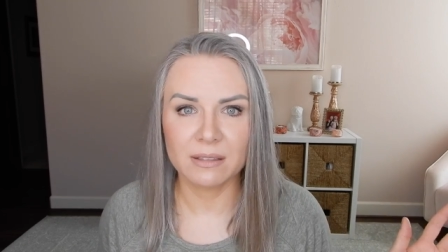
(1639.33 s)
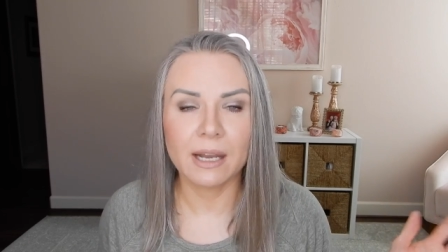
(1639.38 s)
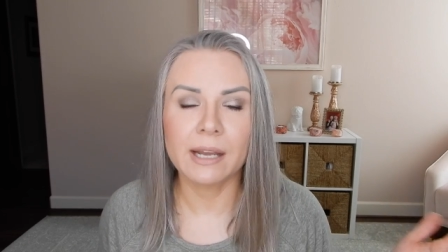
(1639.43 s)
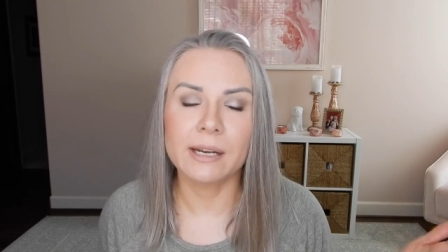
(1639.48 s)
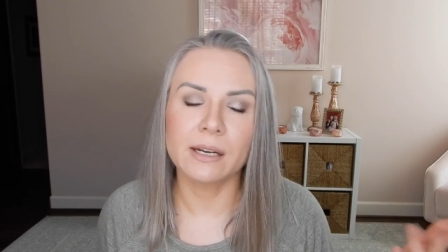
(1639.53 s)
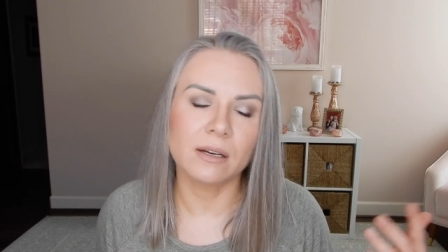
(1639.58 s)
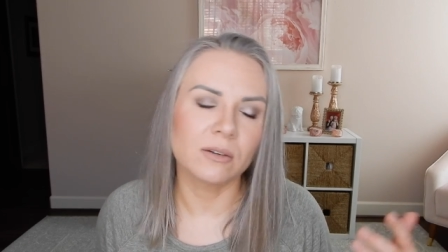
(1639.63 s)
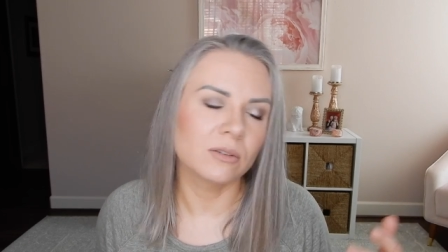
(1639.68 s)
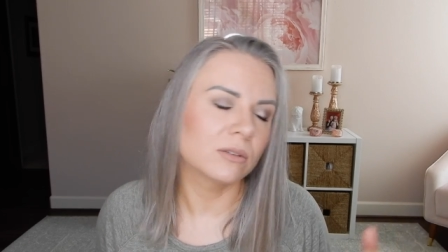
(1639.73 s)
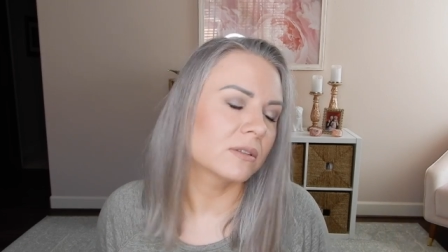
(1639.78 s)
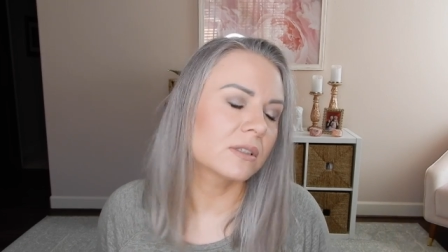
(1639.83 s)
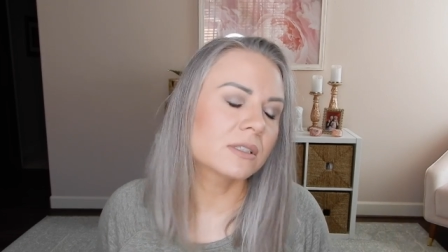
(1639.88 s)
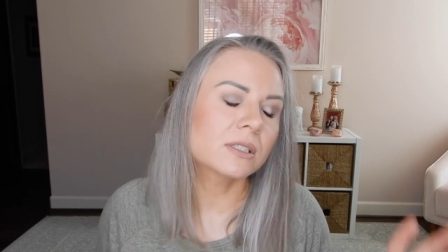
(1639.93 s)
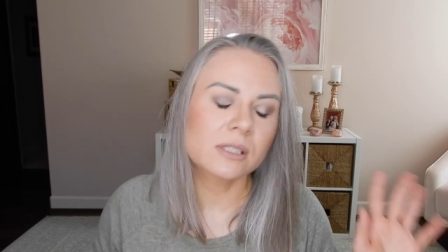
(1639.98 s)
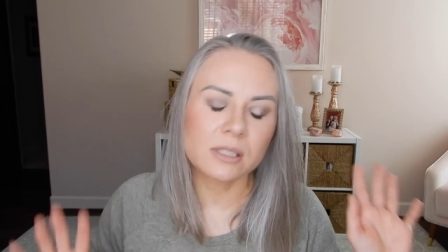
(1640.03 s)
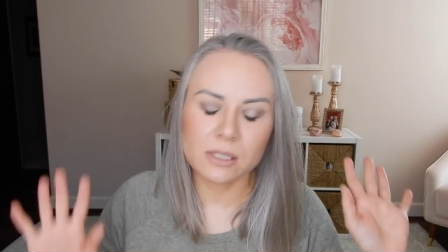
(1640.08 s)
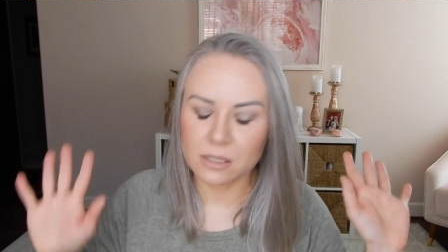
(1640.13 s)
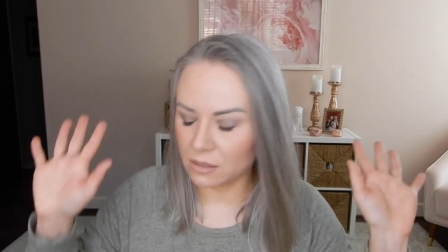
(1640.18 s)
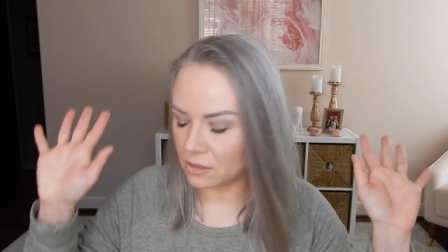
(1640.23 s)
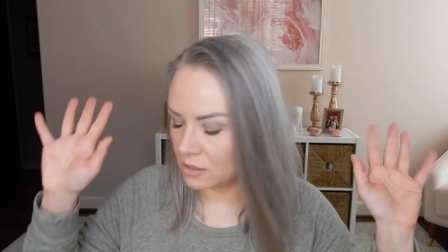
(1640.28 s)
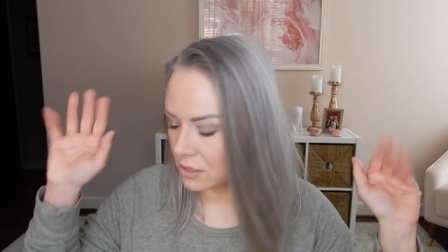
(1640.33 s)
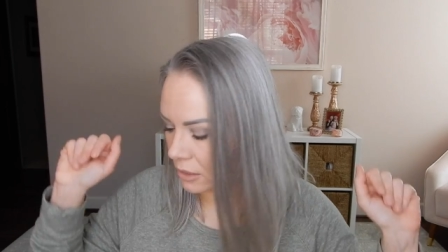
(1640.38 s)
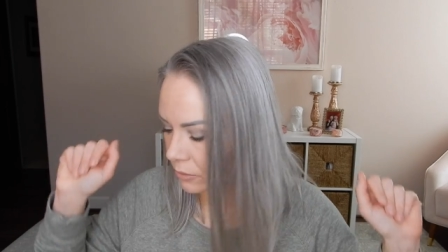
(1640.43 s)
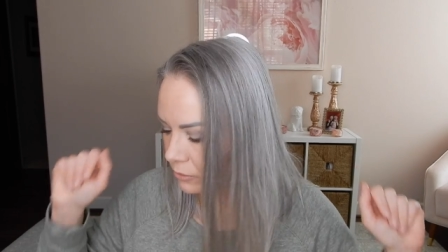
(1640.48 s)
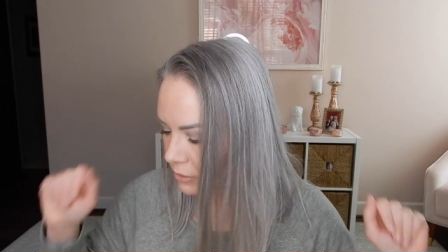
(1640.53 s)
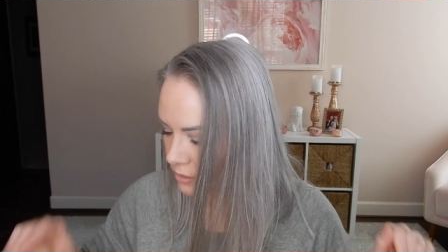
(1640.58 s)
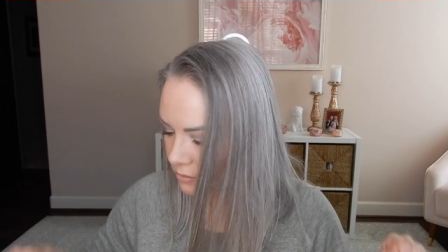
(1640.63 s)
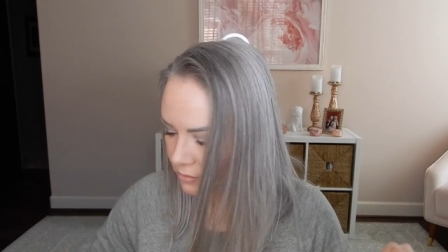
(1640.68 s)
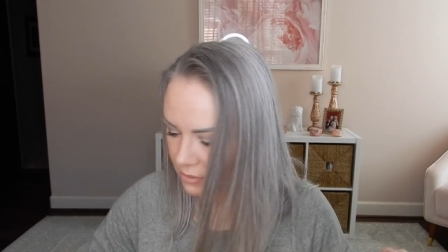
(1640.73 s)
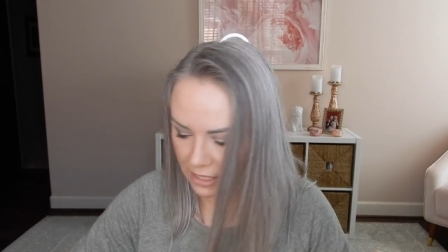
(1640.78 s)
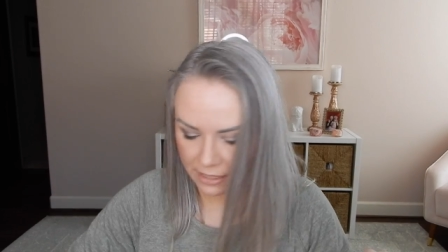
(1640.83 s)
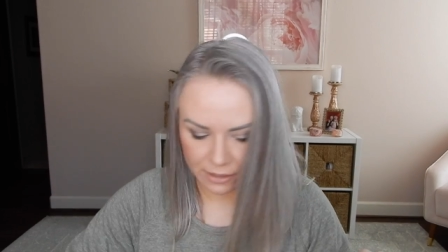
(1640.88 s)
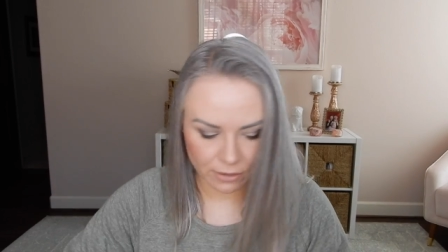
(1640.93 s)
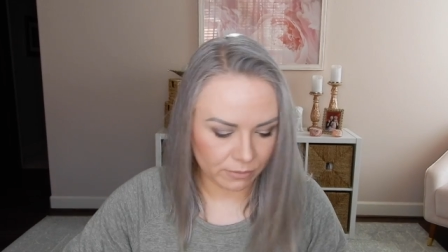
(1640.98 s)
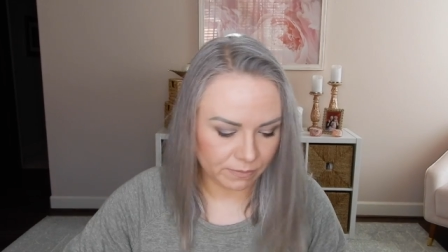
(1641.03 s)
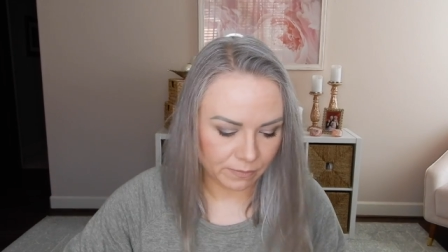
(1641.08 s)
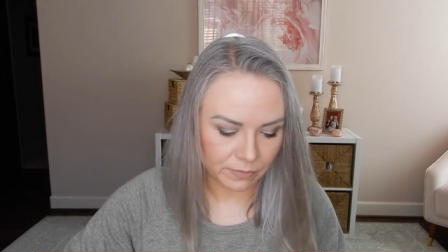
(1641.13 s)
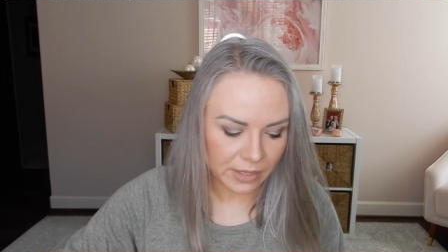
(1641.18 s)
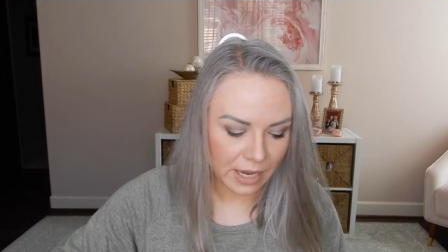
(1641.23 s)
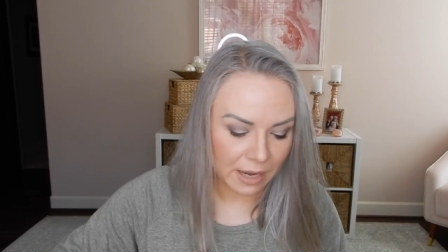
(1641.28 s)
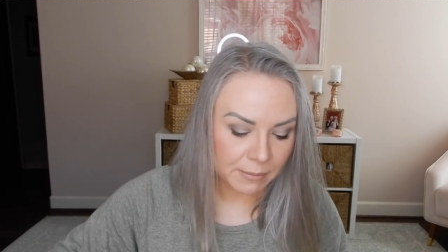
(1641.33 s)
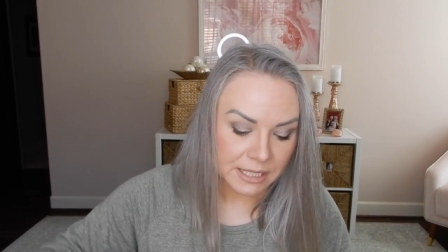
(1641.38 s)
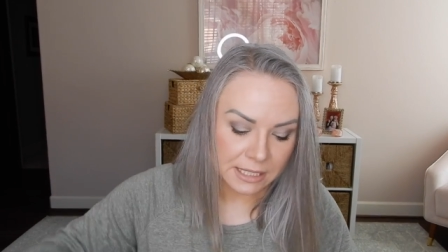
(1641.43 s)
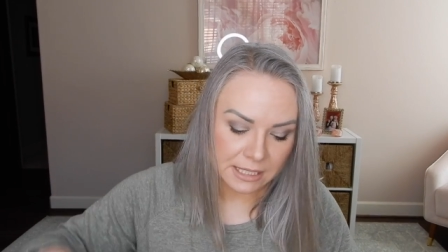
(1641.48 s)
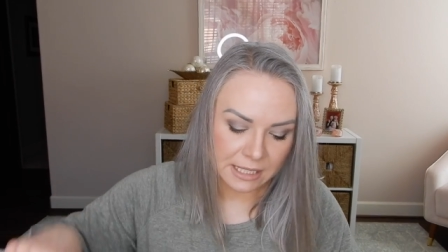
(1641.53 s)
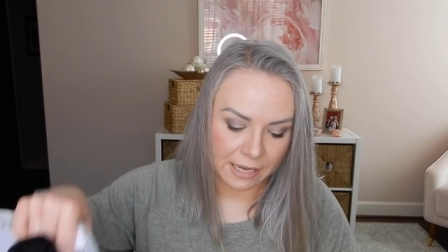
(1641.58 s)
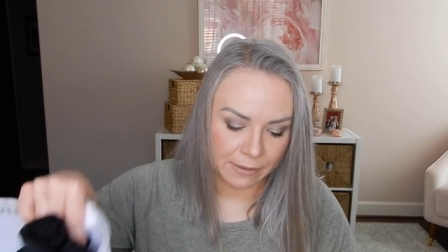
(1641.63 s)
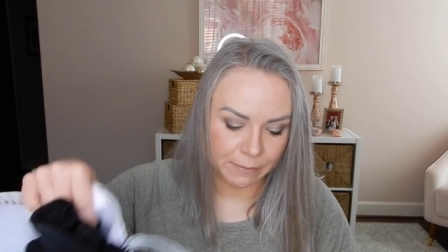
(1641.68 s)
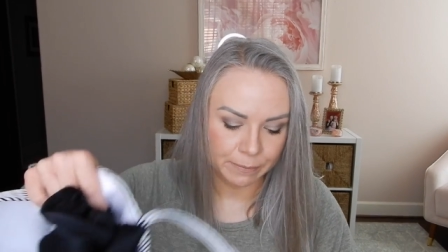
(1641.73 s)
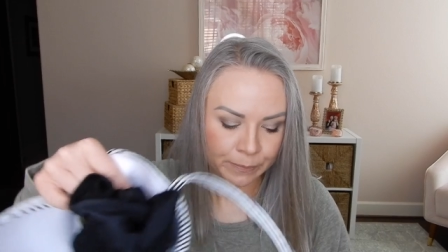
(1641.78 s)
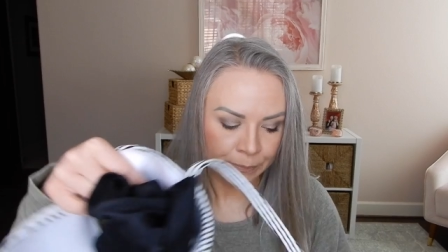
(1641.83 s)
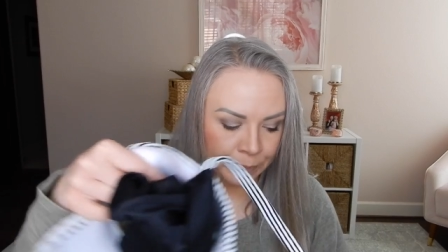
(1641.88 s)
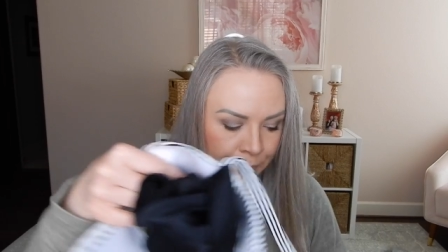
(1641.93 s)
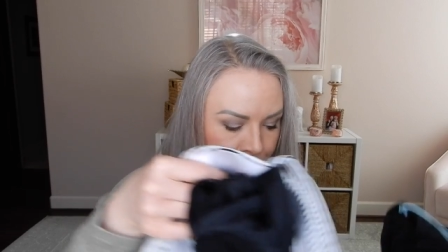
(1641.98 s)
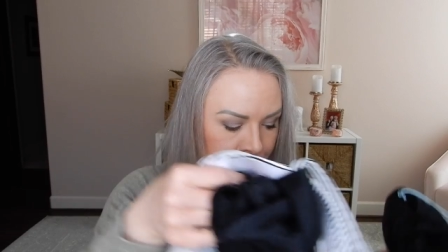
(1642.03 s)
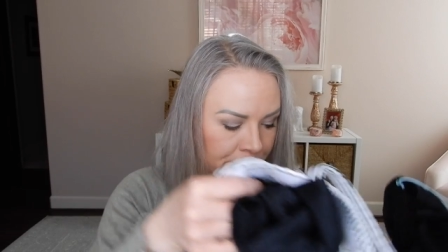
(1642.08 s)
I know. Just don't. I know. I'm insane.